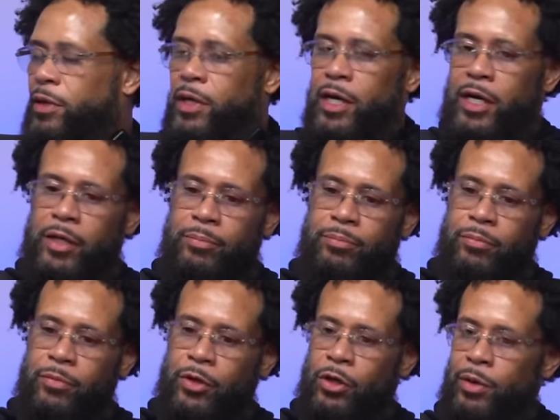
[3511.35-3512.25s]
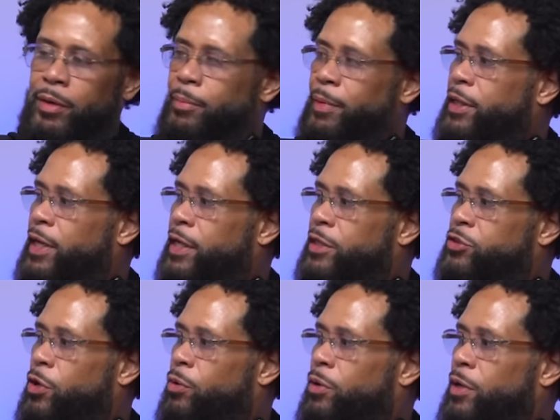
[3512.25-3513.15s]
Um, you know what I mean? Yeah.
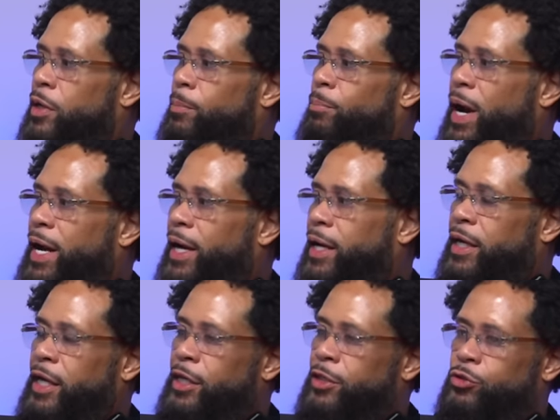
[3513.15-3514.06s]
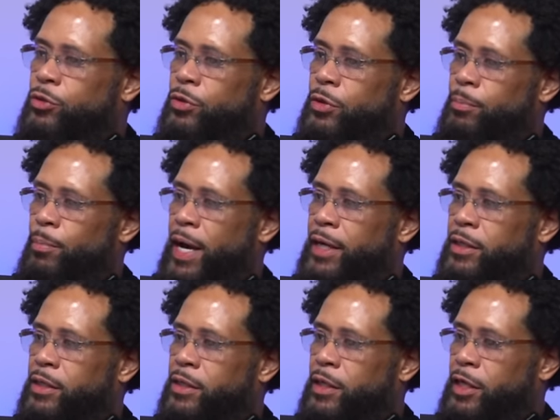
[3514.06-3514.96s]
So yeah. Mike, intro, Mike
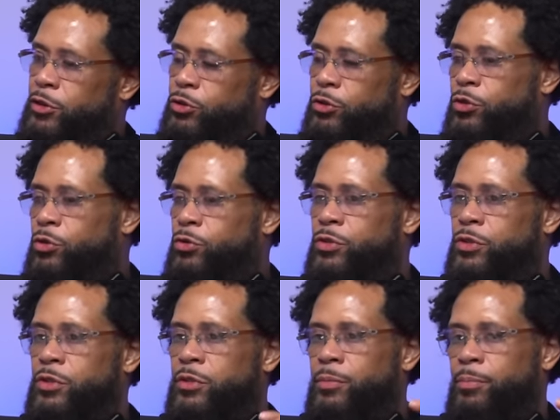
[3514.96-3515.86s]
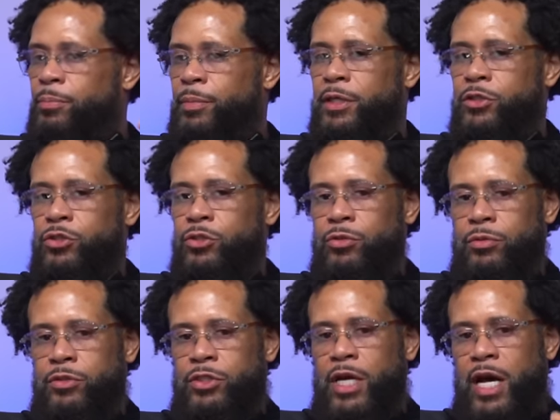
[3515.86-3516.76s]
introduced me to
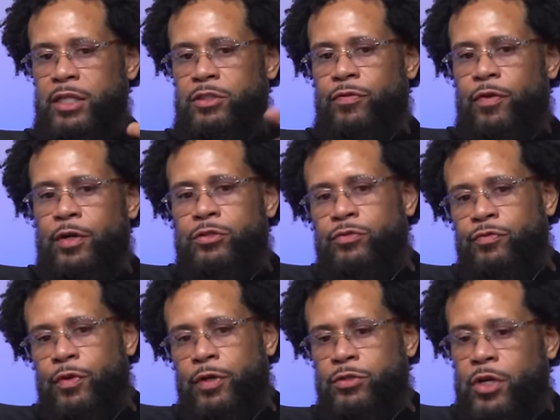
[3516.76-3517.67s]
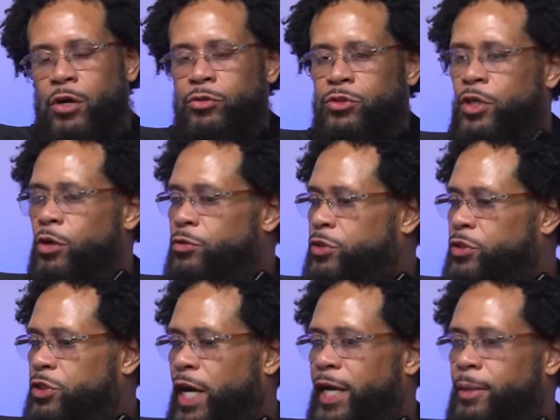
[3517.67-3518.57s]
Sean's first first coach, Coach
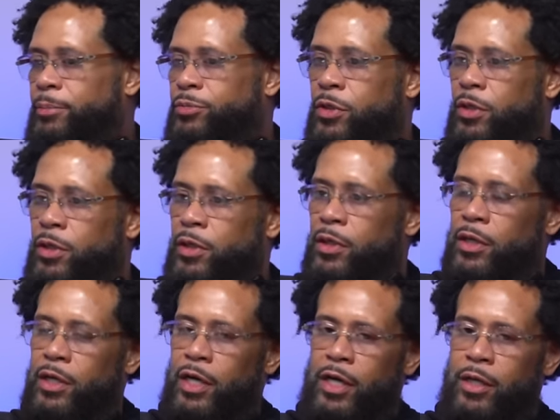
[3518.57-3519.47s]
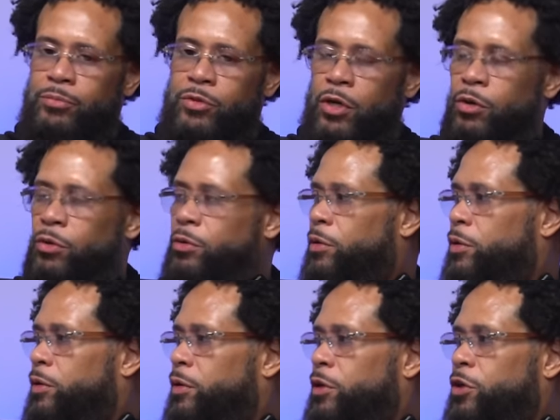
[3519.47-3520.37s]
James. Um, so
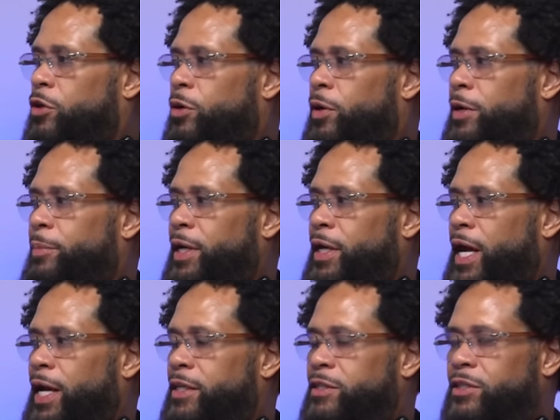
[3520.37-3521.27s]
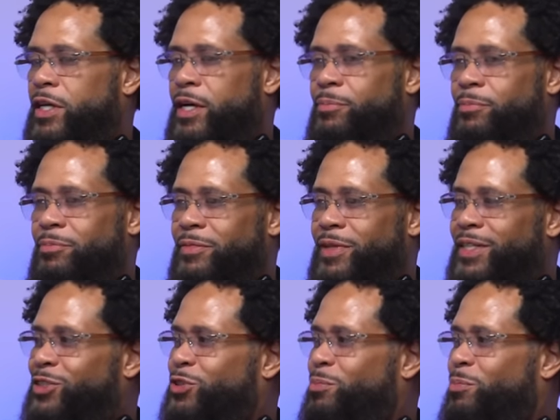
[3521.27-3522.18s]
you know what I mean? Like it's um, it's
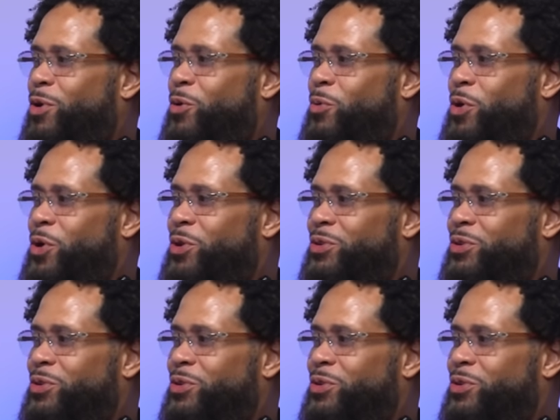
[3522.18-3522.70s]
a small world.